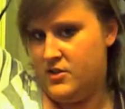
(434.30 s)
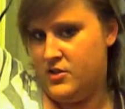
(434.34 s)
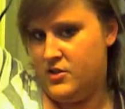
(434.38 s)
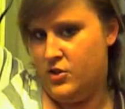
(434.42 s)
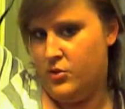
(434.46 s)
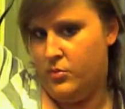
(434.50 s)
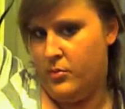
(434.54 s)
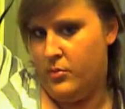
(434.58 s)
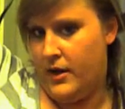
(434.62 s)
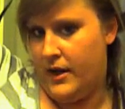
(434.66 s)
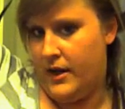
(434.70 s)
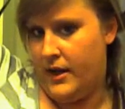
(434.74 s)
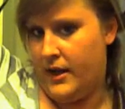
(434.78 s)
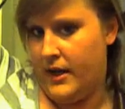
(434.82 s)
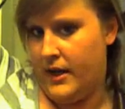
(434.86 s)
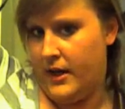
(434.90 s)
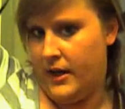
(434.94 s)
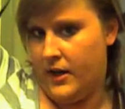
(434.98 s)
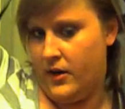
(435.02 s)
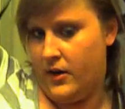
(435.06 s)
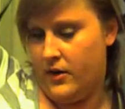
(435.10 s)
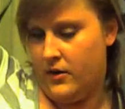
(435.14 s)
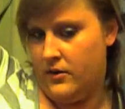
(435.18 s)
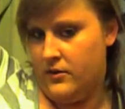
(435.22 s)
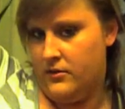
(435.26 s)
do my
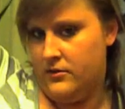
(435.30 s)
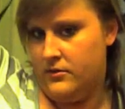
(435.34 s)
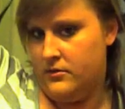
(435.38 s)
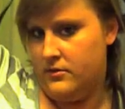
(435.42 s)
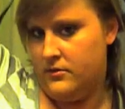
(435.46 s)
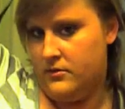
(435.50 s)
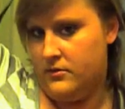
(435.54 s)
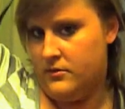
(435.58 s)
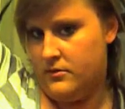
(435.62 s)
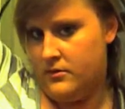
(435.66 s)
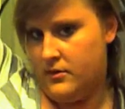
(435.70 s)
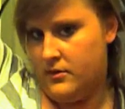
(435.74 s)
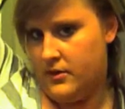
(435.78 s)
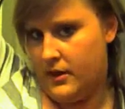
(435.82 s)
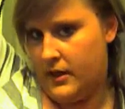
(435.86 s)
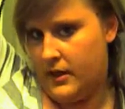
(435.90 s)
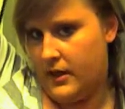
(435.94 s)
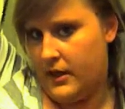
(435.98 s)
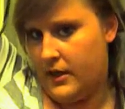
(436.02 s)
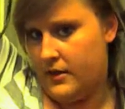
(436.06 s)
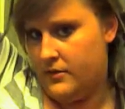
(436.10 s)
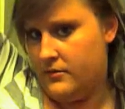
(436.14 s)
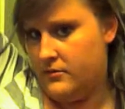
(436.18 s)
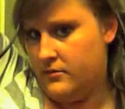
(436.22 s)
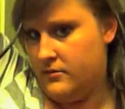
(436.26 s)
hair
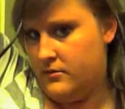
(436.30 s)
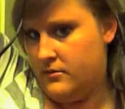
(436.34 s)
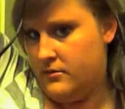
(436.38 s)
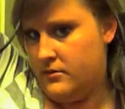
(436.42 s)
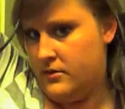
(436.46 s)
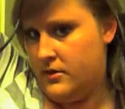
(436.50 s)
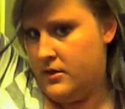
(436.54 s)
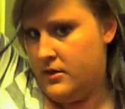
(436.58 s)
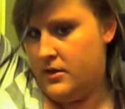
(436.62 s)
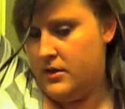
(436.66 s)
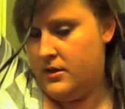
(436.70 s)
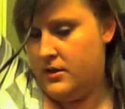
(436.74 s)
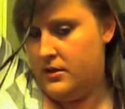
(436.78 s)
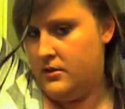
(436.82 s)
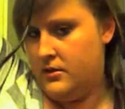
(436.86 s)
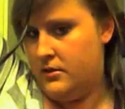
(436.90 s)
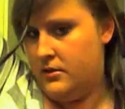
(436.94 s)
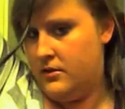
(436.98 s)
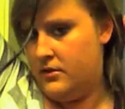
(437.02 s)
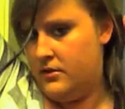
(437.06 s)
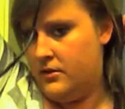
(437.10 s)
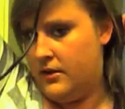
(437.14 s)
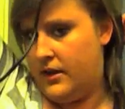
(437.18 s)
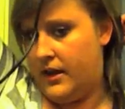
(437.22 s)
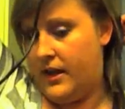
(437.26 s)
again.
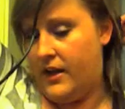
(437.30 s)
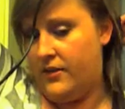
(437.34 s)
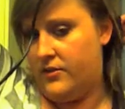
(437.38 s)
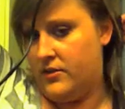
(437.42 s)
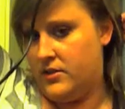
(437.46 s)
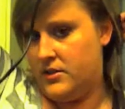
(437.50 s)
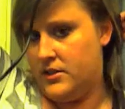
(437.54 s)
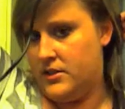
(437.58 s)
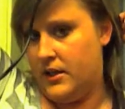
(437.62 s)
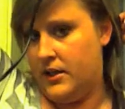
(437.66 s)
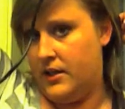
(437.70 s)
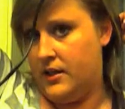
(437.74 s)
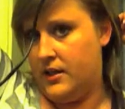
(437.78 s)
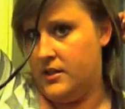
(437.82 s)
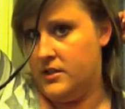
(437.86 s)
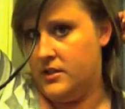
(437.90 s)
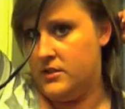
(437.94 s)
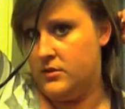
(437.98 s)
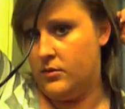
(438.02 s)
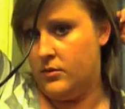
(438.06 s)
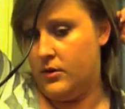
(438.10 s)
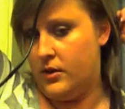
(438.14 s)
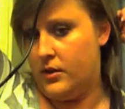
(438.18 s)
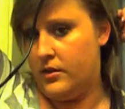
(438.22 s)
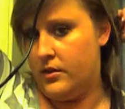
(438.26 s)
I haven't done
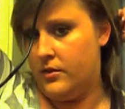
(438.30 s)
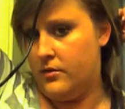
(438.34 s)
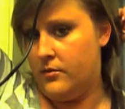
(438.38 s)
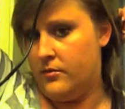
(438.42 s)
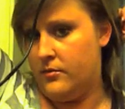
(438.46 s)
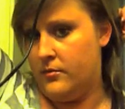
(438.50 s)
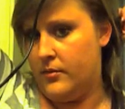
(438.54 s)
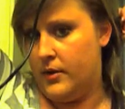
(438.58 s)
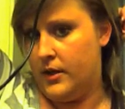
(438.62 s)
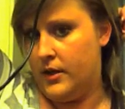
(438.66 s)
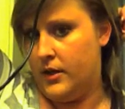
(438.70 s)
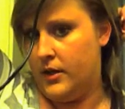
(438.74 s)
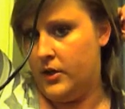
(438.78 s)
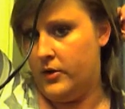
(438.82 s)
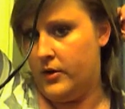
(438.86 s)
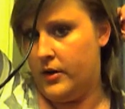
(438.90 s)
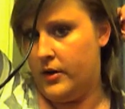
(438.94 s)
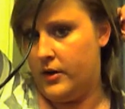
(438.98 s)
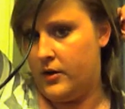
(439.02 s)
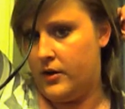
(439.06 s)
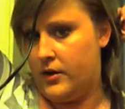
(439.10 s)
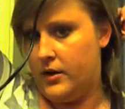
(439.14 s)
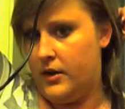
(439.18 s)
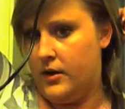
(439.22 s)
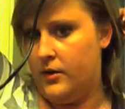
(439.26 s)
these with my new
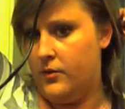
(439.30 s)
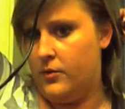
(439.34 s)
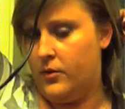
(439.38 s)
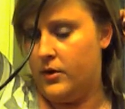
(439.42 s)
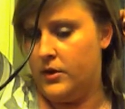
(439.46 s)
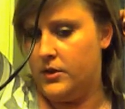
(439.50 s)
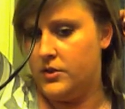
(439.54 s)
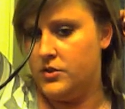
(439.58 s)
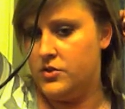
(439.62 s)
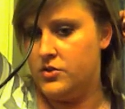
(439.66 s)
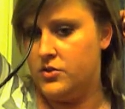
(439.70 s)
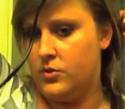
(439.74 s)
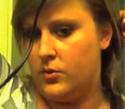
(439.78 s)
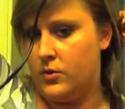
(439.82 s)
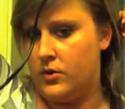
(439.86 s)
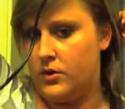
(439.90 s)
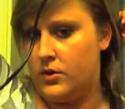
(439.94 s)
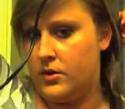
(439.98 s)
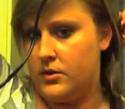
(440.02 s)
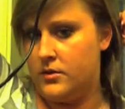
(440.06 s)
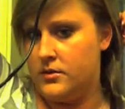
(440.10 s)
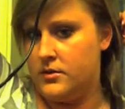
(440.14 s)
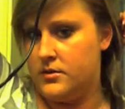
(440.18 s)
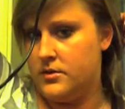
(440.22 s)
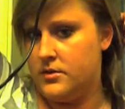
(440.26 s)
haircut where it's
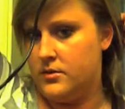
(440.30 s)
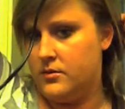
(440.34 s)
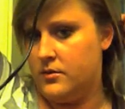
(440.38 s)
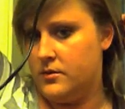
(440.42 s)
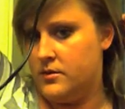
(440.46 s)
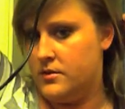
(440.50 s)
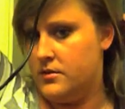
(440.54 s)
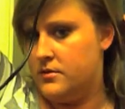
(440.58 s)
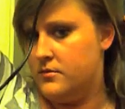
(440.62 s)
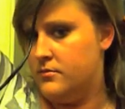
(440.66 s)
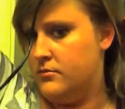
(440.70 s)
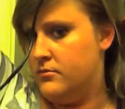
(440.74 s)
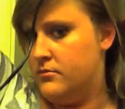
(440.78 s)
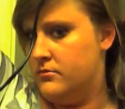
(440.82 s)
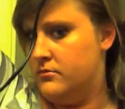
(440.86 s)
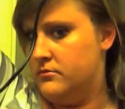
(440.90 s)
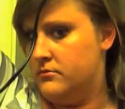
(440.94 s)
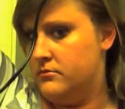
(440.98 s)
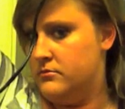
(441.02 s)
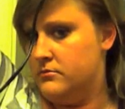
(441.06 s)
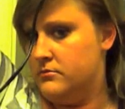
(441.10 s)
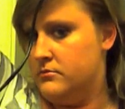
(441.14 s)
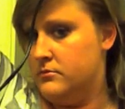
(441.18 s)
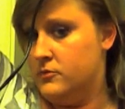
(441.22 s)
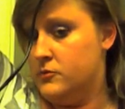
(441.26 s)
shorter, so
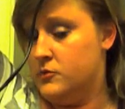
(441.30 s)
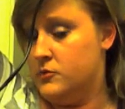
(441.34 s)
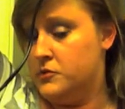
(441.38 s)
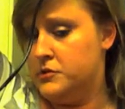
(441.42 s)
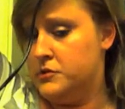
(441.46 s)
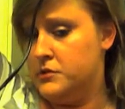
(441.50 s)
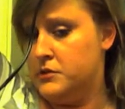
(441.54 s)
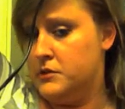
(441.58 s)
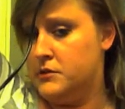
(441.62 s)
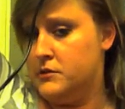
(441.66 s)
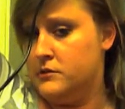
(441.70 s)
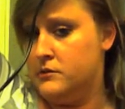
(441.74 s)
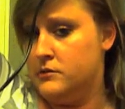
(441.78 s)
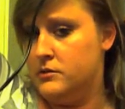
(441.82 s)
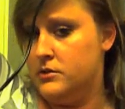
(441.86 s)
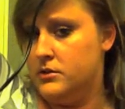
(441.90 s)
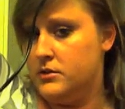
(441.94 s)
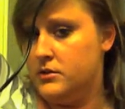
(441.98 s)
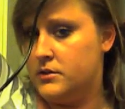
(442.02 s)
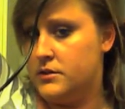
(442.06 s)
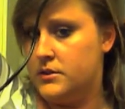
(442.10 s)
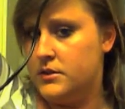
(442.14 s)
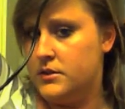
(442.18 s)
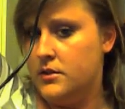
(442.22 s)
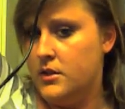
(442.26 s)
we'll see how it
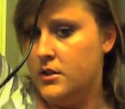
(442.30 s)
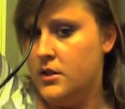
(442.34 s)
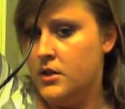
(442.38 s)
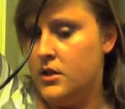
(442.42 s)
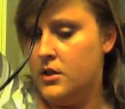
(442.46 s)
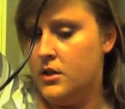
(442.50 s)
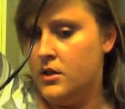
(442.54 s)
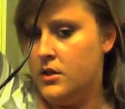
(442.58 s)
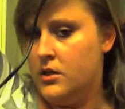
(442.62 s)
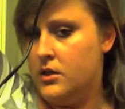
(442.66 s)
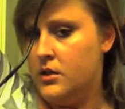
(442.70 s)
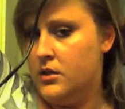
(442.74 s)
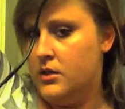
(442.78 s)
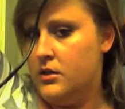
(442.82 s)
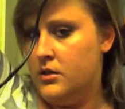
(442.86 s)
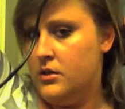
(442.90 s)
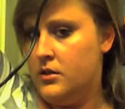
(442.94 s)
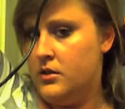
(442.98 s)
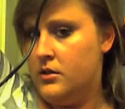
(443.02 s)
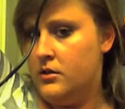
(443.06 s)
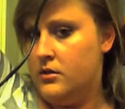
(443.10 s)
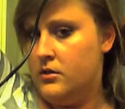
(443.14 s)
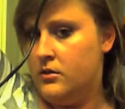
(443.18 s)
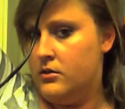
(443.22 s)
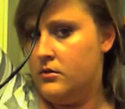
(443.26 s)
looks.
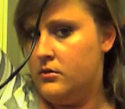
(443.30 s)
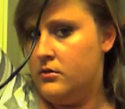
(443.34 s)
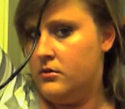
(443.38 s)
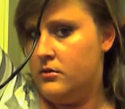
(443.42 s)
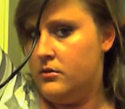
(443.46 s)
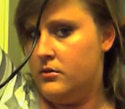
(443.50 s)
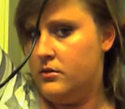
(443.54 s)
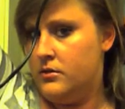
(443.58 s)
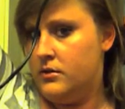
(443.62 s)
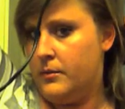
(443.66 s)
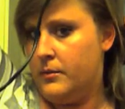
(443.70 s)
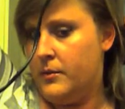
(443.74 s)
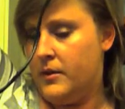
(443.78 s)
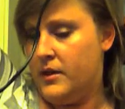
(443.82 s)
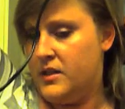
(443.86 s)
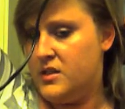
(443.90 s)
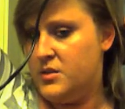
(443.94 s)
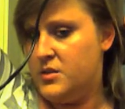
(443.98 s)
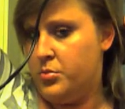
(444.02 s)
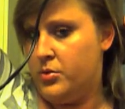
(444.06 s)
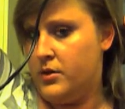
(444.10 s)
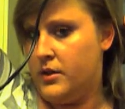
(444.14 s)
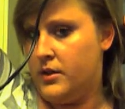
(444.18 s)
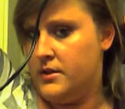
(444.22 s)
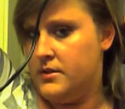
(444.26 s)
I mean, it's
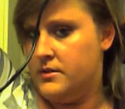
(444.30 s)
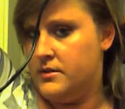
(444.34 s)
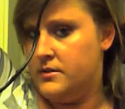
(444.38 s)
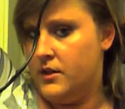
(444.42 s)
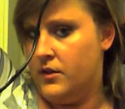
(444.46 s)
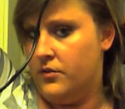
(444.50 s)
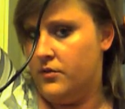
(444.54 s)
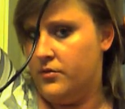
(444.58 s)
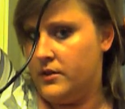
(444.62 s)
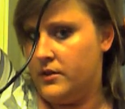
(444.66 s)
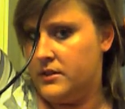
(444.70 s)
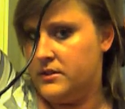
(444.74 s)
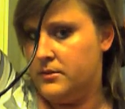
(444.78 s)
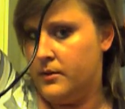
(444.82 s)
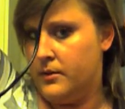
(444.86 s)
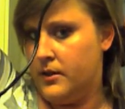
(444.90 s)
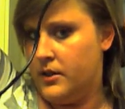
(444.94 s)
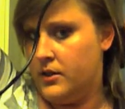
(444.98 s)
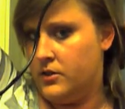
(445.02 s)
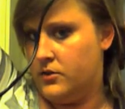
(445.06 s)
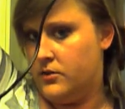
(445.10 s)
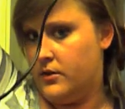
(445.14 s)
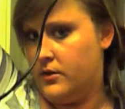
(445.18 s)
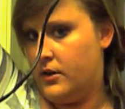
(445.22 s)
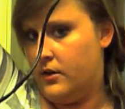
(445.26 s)
pretty
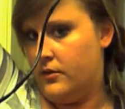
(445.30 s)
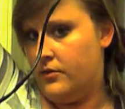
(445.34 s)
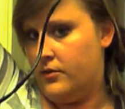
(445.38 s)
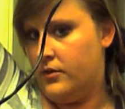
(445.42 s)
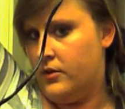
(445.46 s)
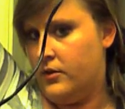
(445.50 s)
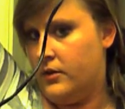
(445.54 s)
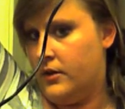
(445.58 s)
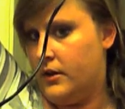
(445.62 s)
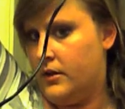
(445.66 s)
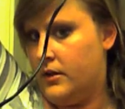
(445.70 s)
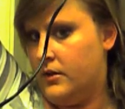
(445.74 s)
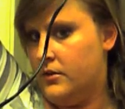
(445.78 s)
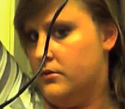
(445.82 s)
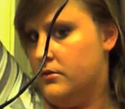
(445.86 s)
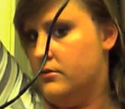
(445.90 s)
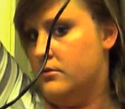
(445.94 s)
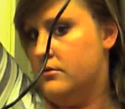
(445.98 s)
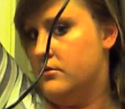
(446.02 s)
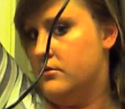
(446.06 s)
self-explanatory, I feel like.